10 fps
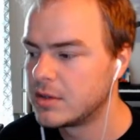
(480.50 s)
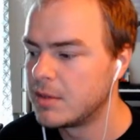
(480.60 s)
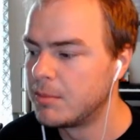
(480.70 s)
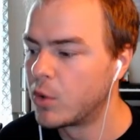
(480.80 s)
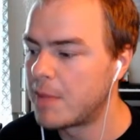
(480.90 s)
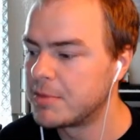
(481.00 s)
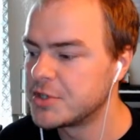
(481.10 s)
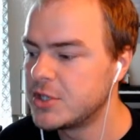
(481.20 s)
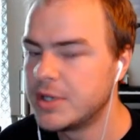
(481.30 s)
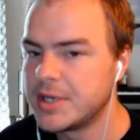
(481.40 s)
more
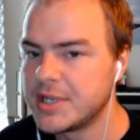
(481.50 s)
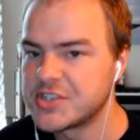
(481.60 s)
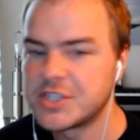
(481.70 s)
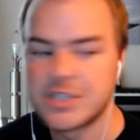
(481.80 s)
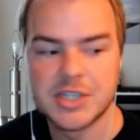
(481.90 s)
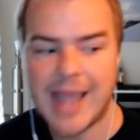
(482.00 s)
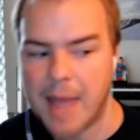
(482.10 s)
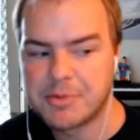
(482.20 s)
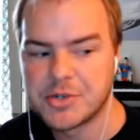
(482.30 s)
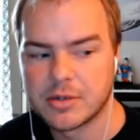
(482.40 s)
opportunities to
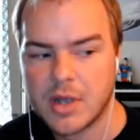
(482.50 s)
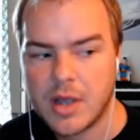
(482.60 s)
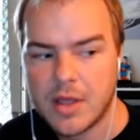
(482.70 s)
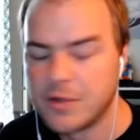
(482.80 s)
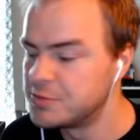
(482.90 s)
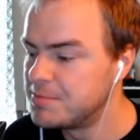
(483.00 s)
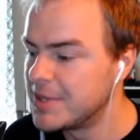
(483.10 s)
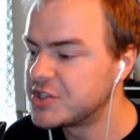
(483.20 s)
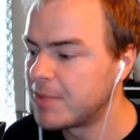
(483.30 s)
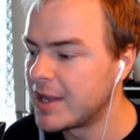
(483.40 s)
capture those big
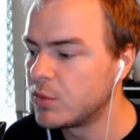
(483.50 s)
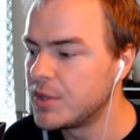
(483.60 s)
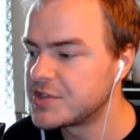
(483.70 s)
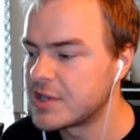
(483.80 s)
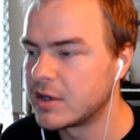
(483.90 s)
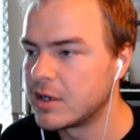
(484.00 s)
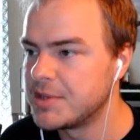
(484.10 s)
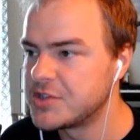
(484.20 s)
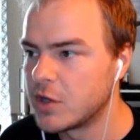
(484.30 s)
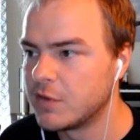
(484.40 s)
spike weeks that are going to be
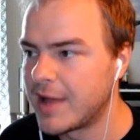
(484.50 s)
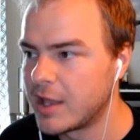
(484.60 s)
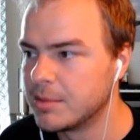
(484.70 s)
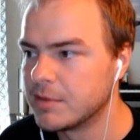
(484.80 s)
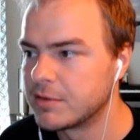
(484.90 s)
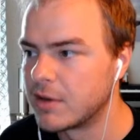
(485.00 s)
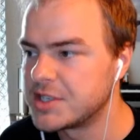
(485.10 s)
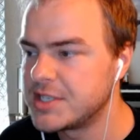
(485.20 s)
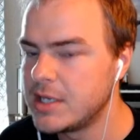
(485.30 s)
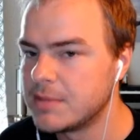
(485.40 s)
so valuable for our
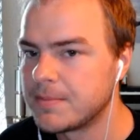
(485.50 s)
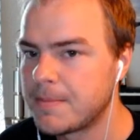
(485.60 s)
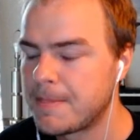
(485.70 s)
team.